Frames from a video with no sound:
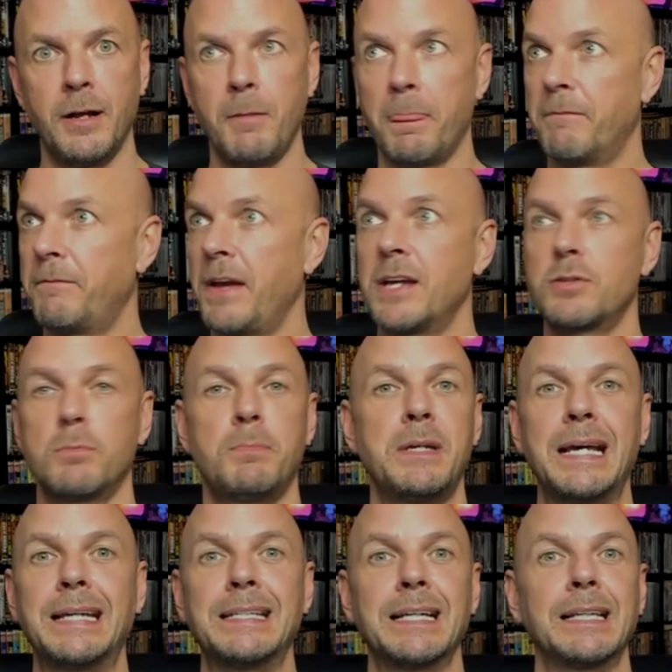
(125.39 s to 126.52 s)
The fans would be
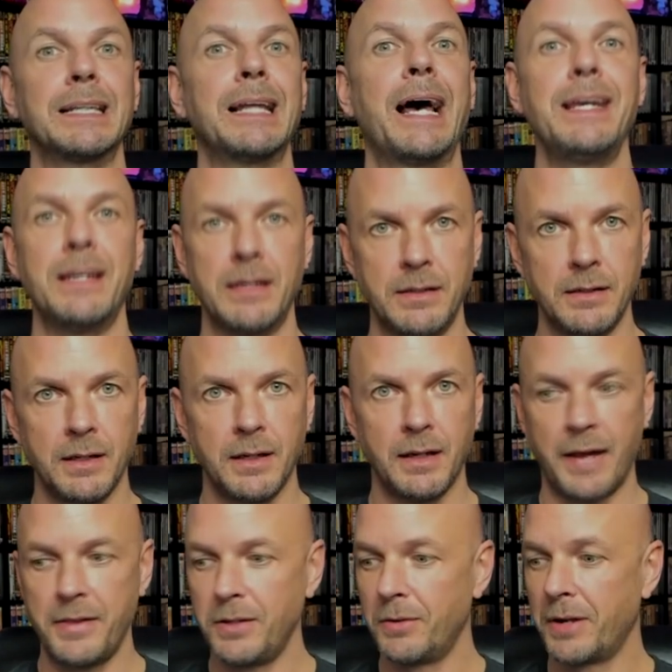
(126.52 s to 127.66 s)
delighted.
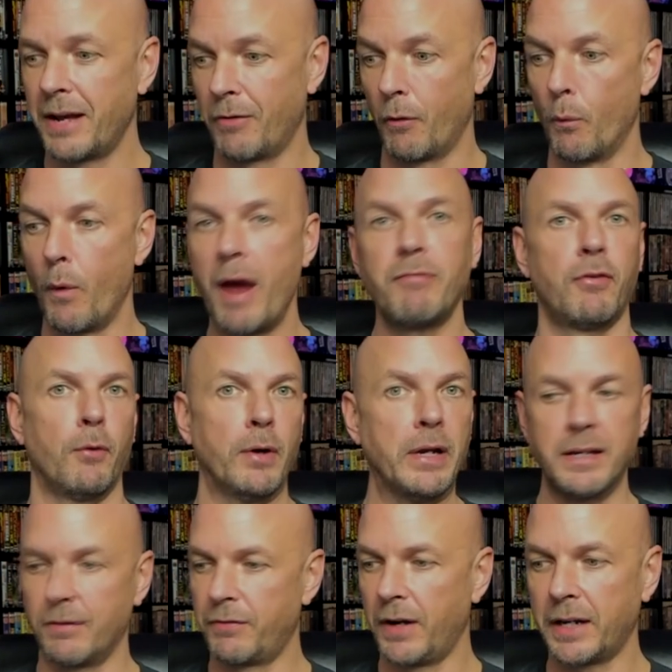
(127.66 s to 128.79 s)
I think you'd have a referee.
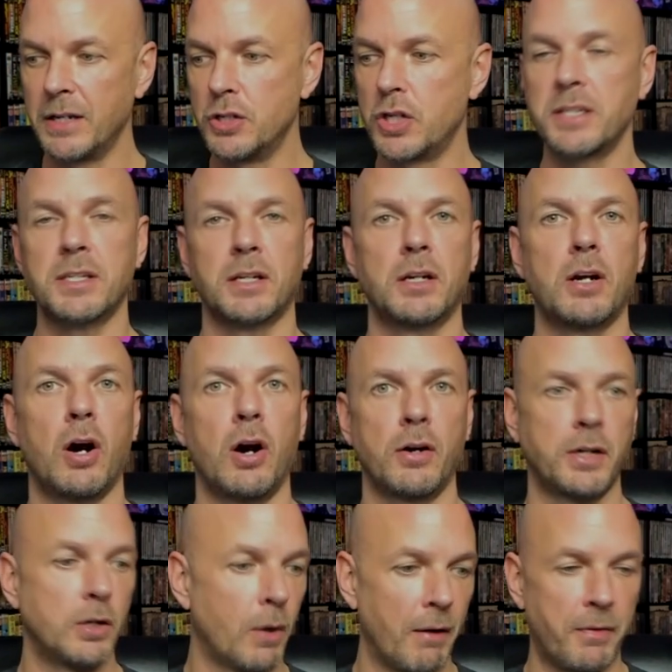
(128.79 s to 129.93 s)
If fucking Jessica Carr
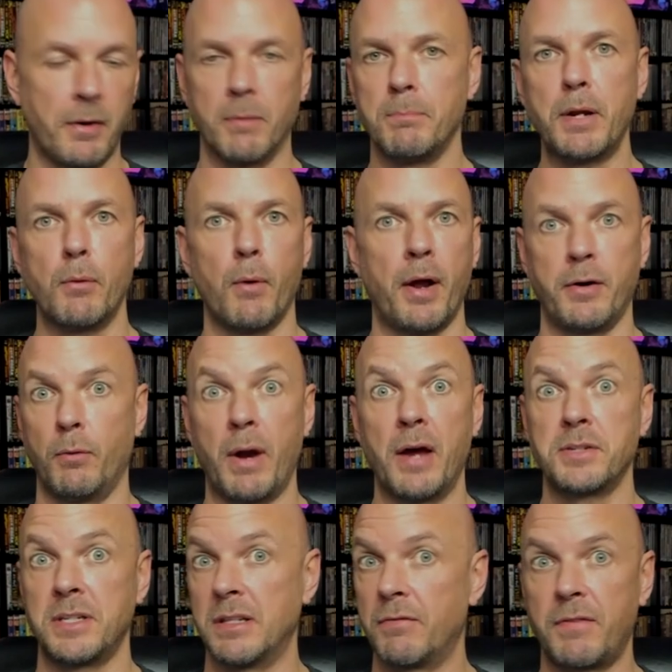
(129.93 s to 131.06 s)
could go out there and beat Ronda
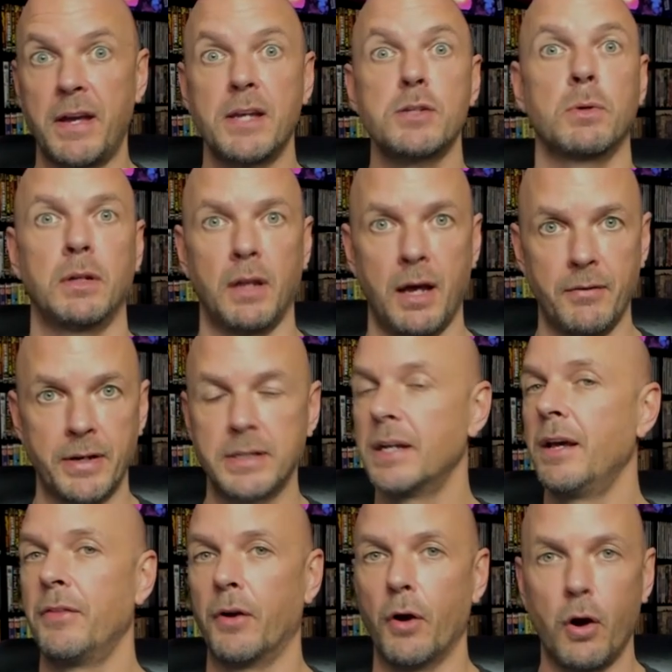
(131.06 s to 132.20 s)
Rousey, and the fans would love it.
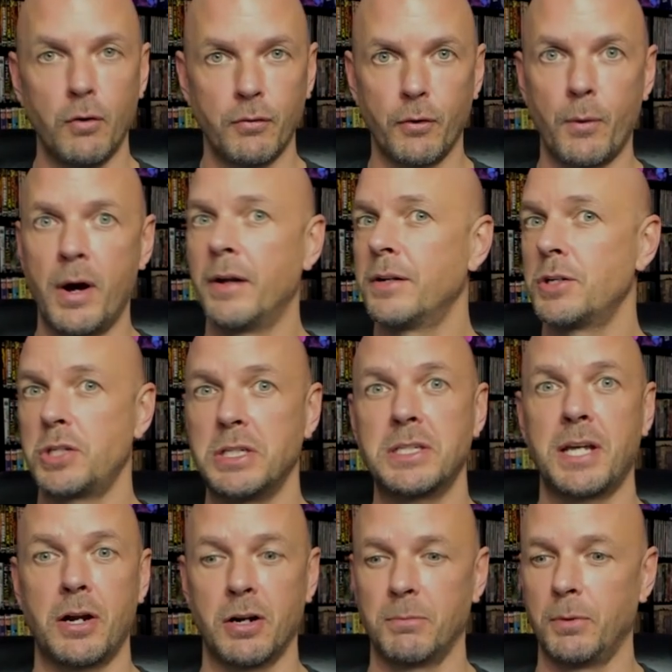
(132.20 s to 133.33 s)
They're over Ronda. She's
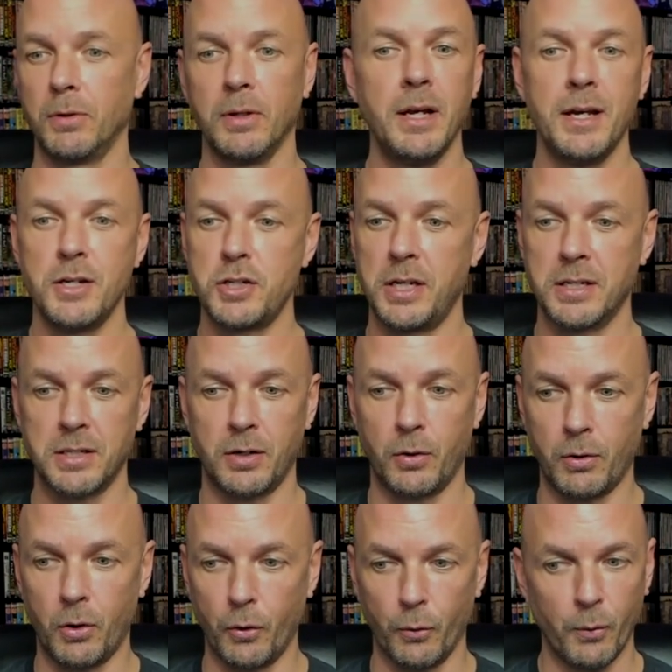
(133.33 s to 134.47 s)
terrible. She has
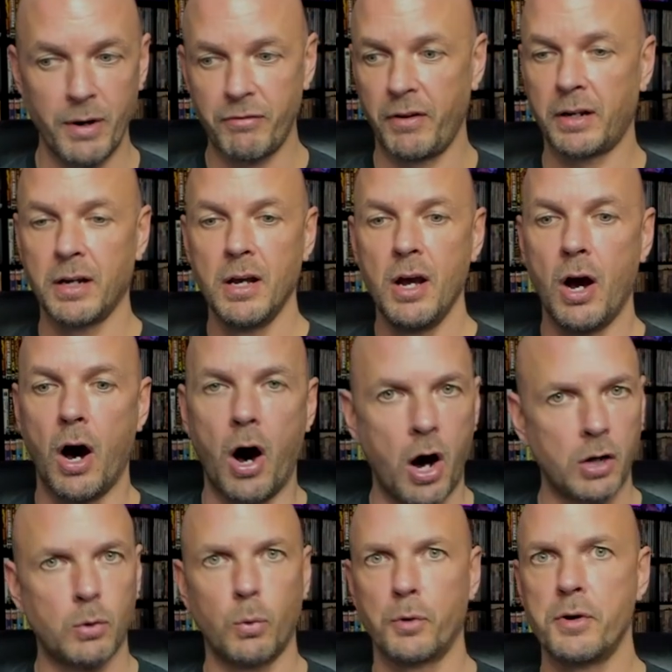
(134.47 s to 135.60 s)
horrific,
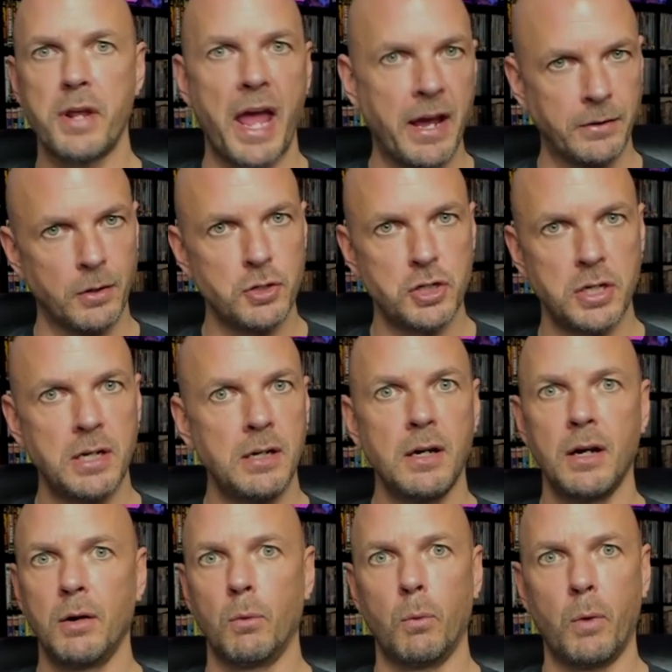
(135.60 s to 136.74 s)
awkward energy.
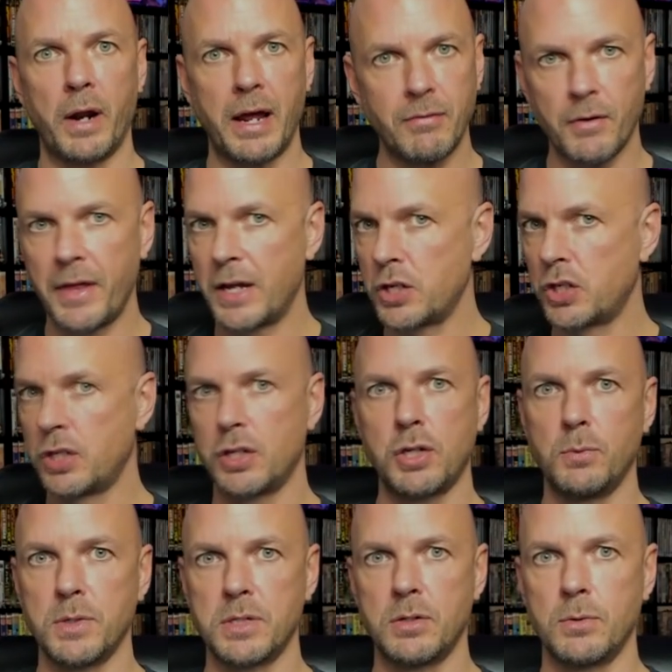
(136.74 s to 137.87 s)
Whatever that shit she
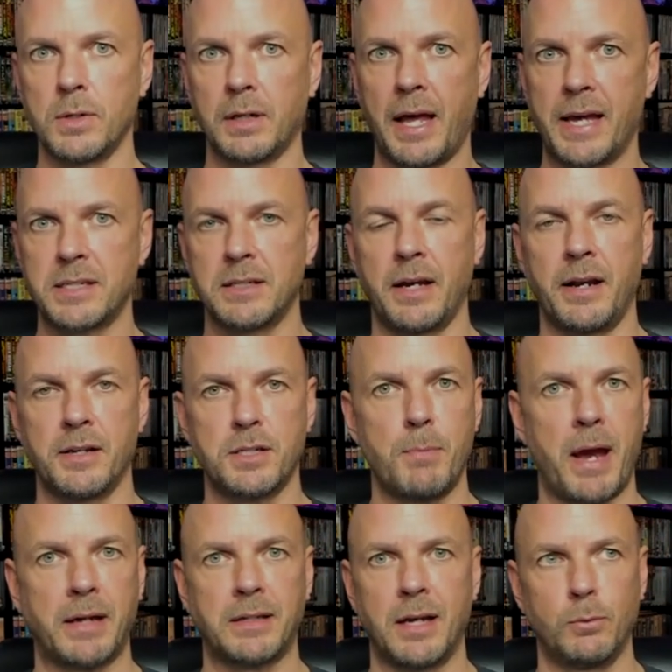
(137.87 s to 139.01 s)
was doing last night on
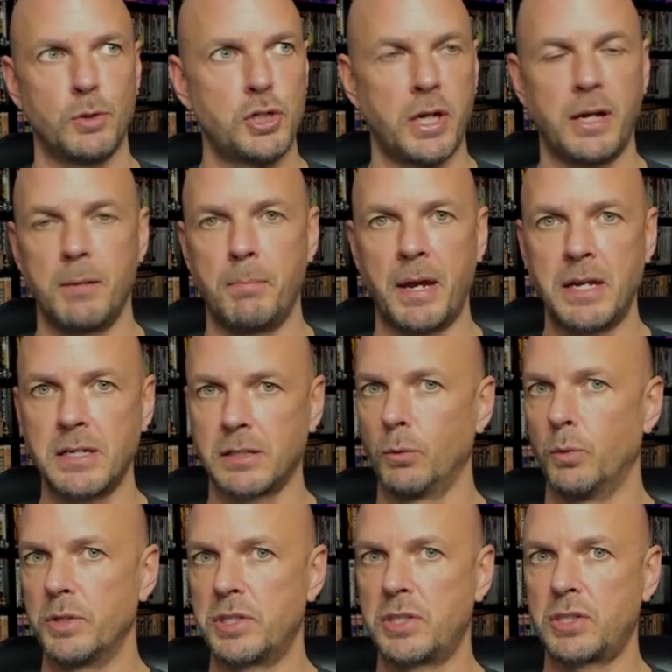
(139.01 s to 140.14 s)
SmackDown with Shayna Baszler
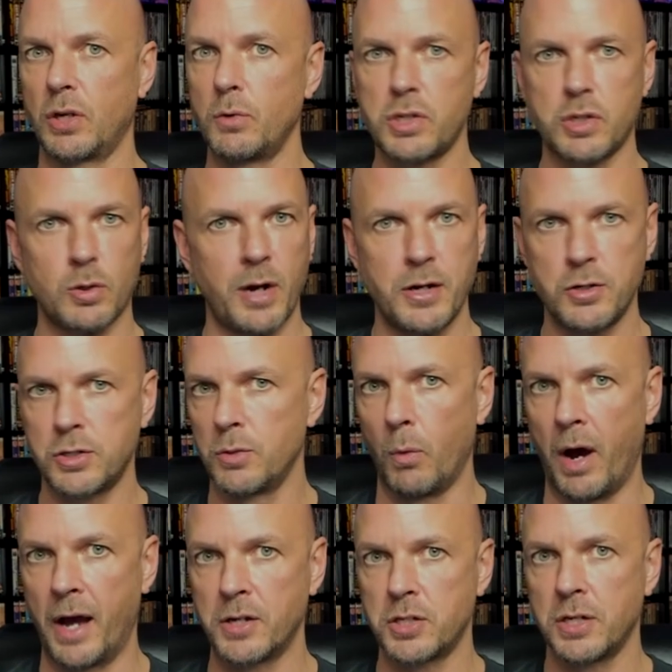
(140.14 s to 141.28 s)
was so strange to
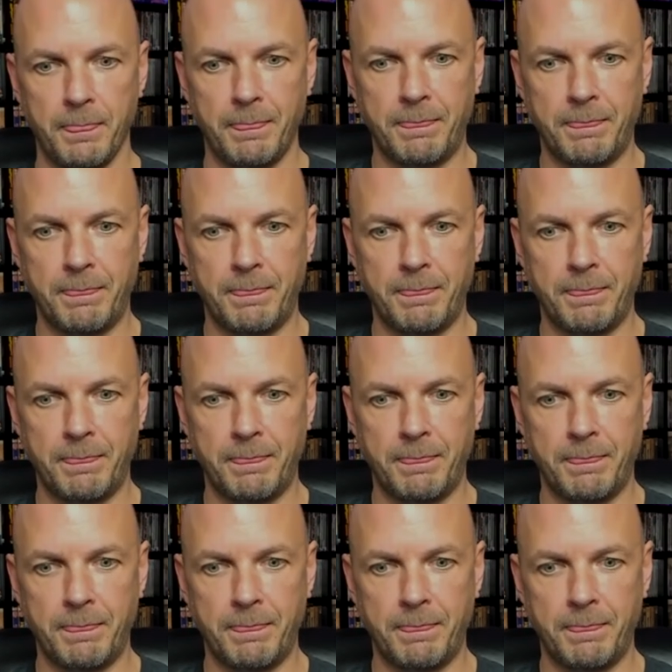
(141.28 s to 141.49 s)
watch.